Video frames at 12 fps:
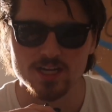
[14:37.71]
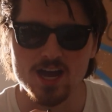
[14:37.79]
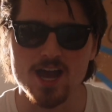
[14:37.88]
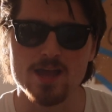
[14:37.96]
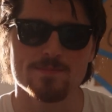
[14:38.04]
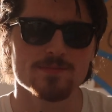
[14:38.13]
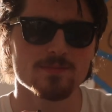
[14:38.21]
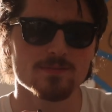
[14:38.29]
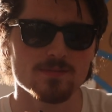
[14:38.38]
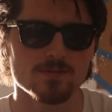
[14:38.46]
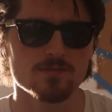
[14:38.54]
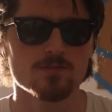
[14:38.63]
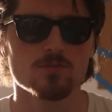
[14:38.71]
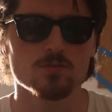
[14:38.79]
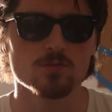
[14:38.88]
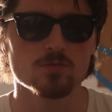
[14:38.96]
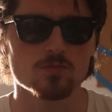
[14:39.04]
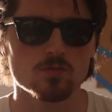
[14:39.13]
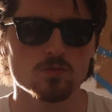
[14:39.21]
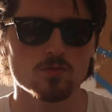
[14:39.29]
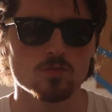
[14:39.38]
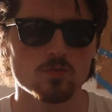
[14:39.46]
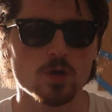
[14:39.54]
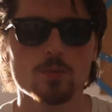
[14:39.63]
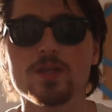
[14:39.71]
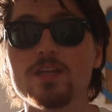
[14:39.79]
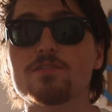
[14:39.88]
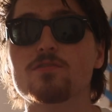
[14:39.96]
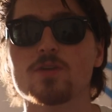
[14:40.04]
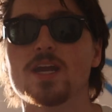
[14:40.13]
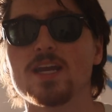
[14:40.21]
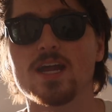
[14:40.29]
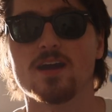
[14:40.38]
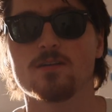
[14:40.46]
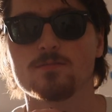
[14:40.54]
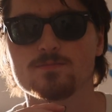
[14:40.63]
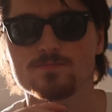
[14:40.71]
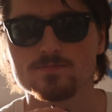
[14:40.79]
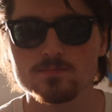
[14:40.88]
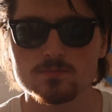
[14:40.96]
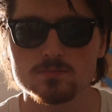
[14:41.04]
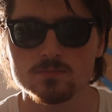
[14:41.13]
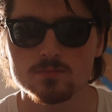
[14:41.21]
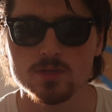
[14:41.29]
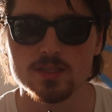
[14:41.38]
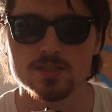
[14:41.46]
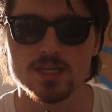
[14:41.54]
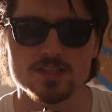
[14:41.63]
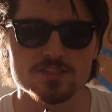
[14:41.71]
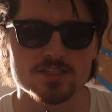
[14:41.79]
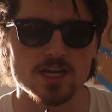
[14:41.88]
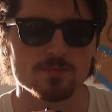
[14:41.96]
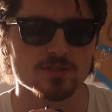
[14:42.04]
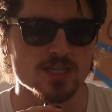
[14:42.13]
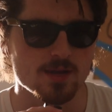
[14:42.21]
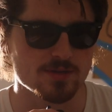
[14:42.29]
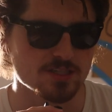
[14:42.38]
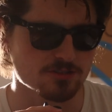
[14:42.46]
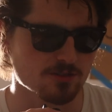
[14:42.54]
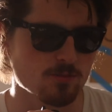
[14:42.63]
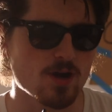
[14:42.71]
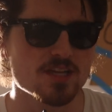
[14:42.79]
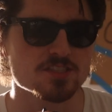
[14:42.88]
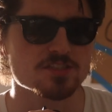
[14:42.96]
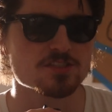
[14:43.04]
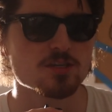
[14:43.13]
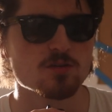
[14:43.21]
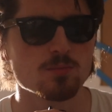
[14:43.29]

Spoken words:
time where we live right now, at this time in history, why is it so